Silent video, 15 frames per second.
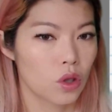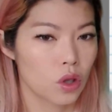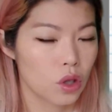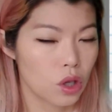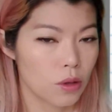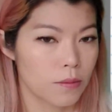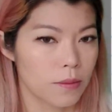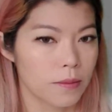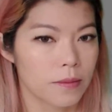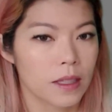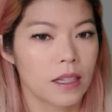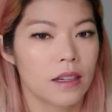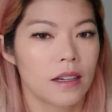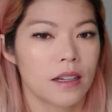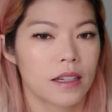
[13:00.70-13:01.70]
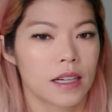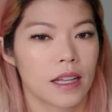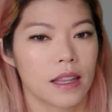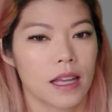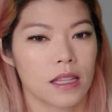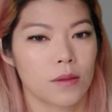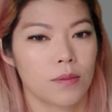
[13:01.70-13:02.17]
cube. Okay,
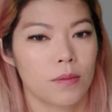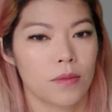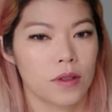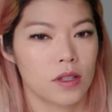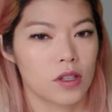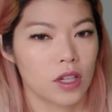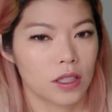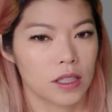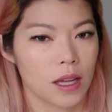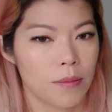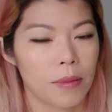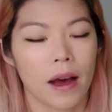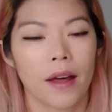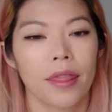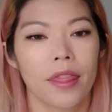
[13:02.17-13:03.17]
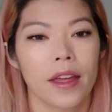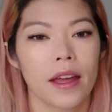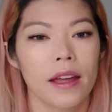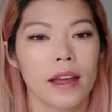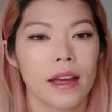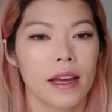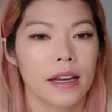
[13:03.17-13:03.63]
that's just that part
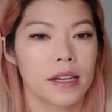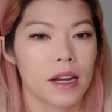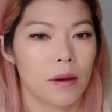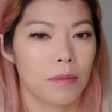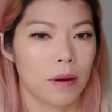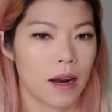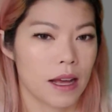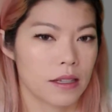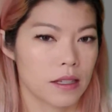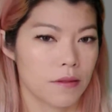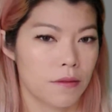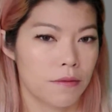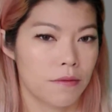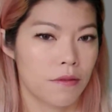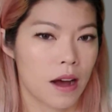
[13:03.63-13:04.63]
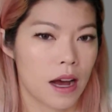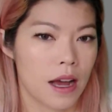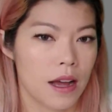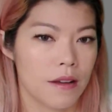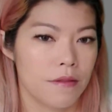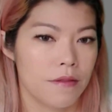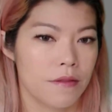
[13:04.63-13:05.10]
there. Now plus
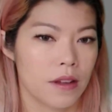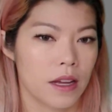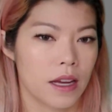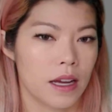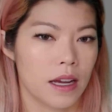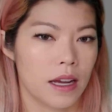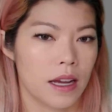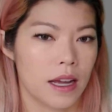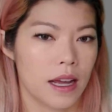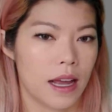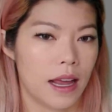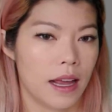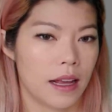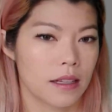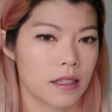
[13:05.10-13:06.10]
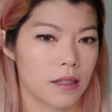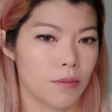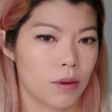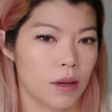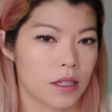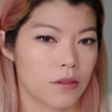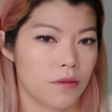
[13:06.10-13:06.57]

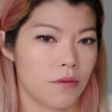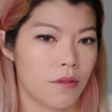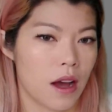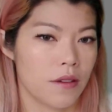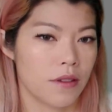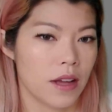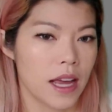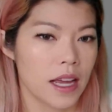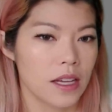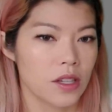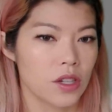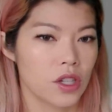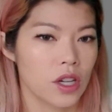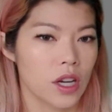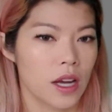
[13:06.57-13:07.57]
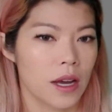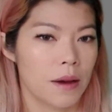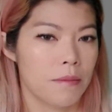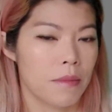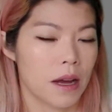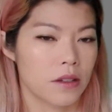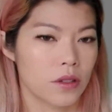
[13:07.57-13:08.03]
5x plus 5h
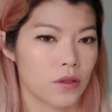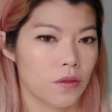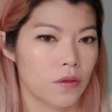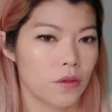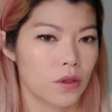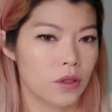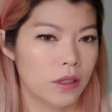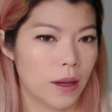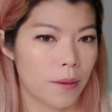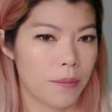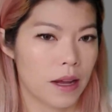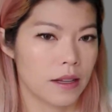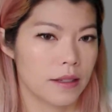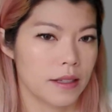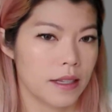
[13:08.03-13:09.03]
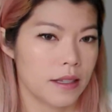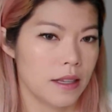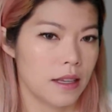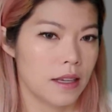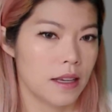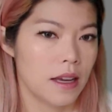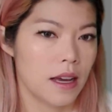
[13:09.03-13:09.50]
minus 4, that part is
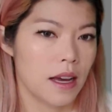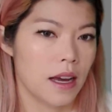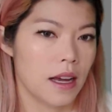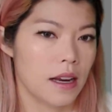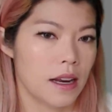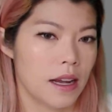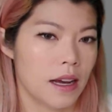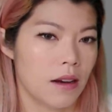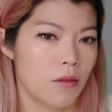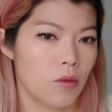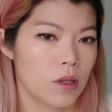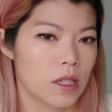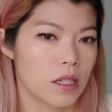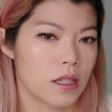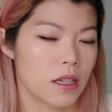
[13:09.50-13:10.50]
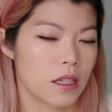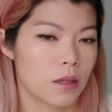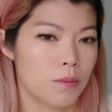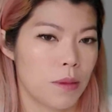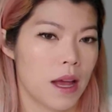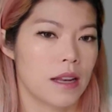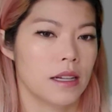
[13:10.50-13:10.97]
easy, and now we're just
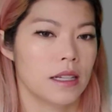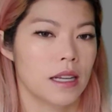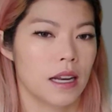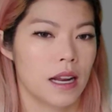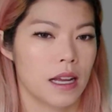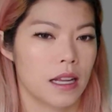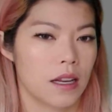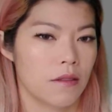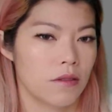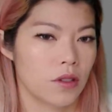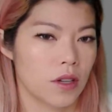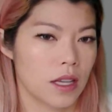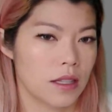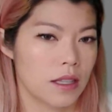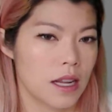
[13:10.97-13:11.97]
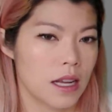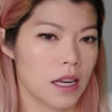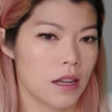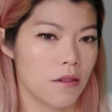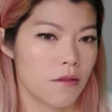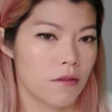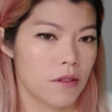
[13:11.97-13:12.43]
expanding the negative, so that's
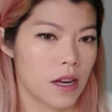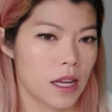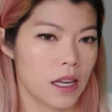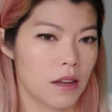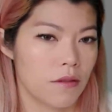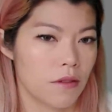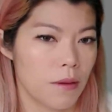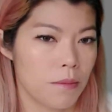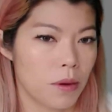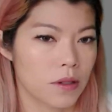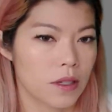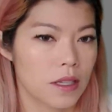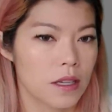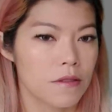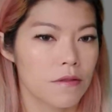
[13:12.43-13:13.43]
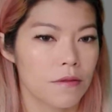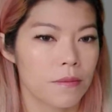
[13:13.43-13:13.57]
negative, negative, and positive